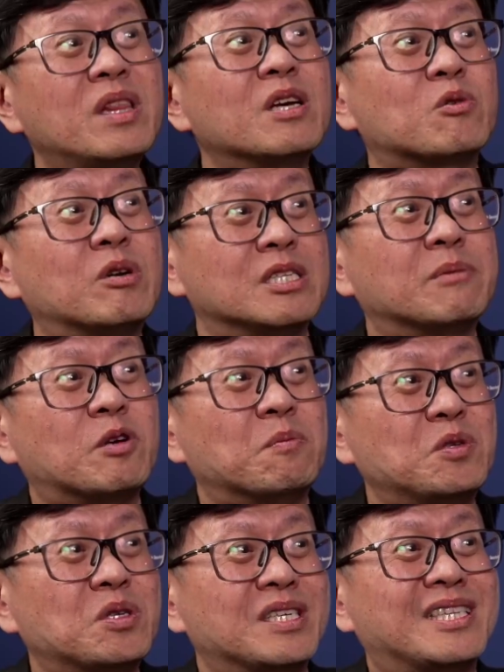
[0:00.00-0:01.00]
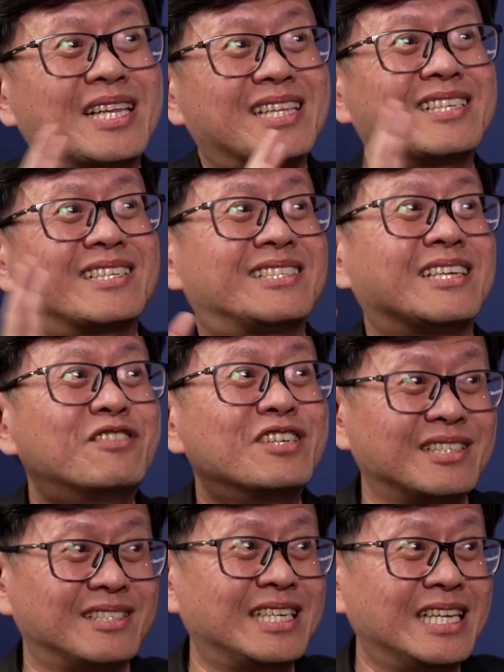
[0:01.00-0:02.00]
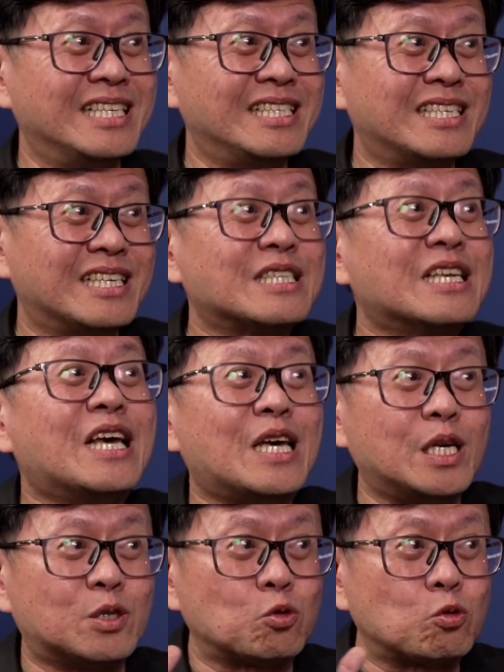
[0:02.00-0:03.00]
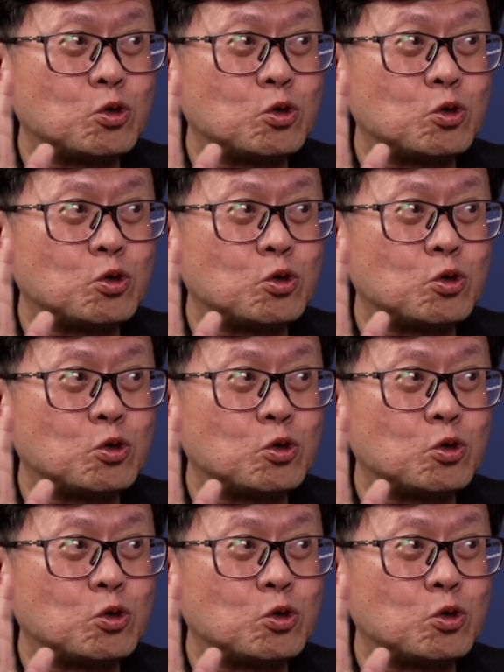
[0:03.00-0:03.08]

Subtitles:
quantum computer, that several gazillion years is